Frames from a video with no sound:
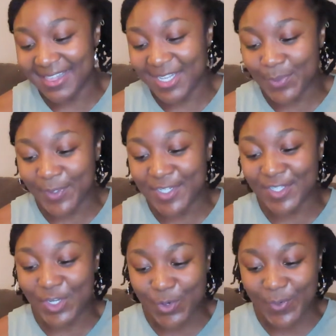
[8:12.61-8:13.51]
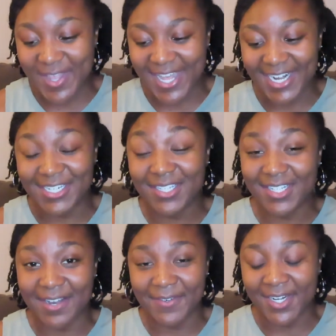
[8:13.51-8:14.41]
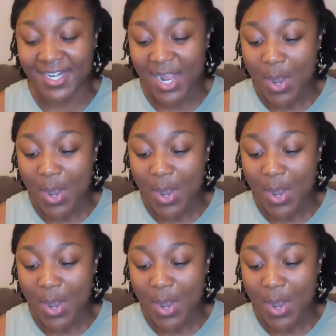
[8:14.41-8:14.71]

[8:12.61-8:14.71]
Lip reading: This one is a new one that I discovered,